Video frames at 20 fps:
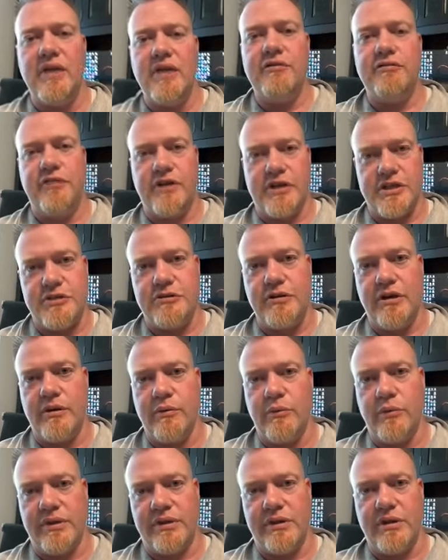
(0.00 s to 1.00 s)
get
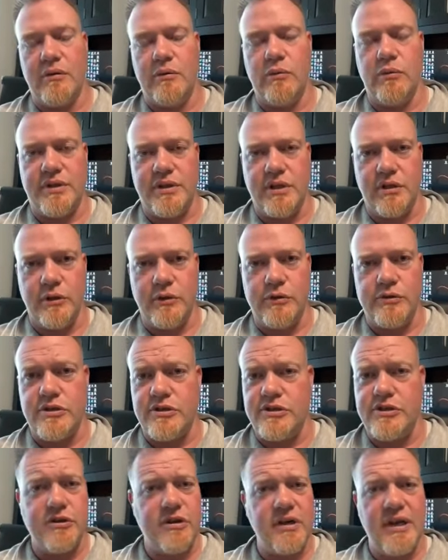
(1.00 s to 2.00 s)
frustrated with the
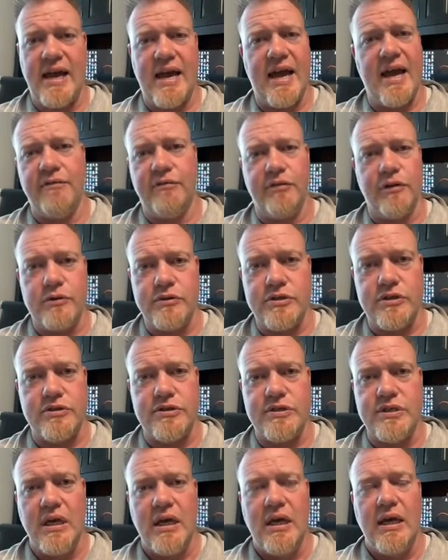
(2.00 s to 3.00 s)
losers. You're going to have
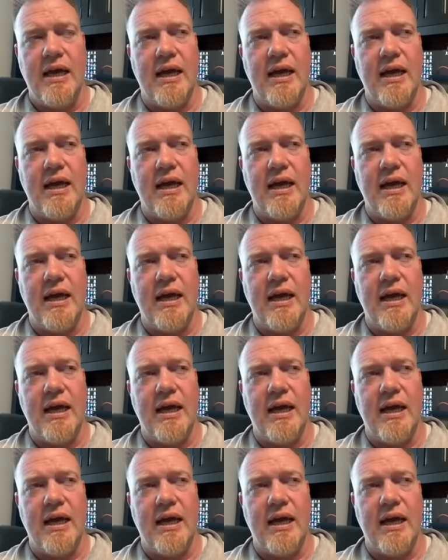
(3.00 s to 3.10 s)
losers.